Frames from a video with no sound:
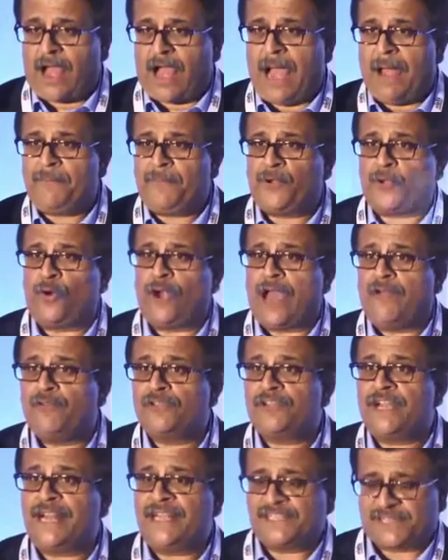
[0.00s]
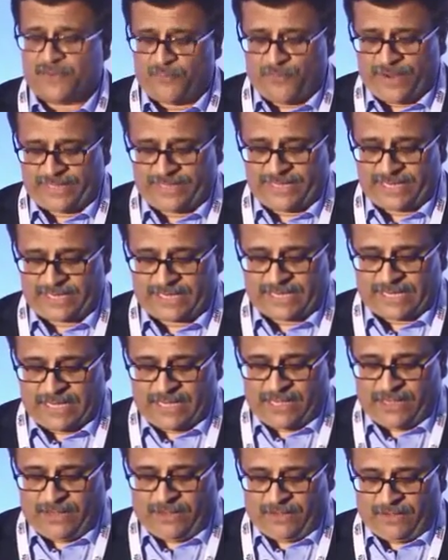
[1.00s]
I'm told, I was reading somewhere that
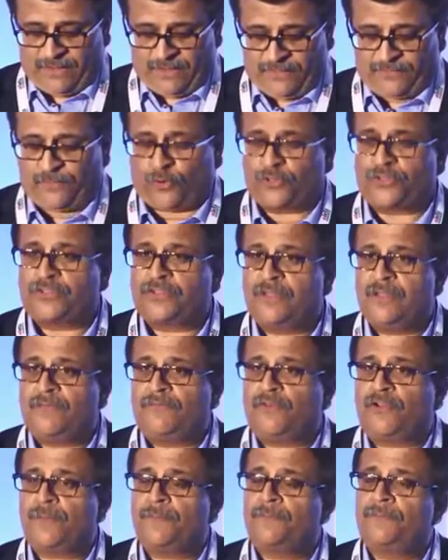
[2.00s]
for, for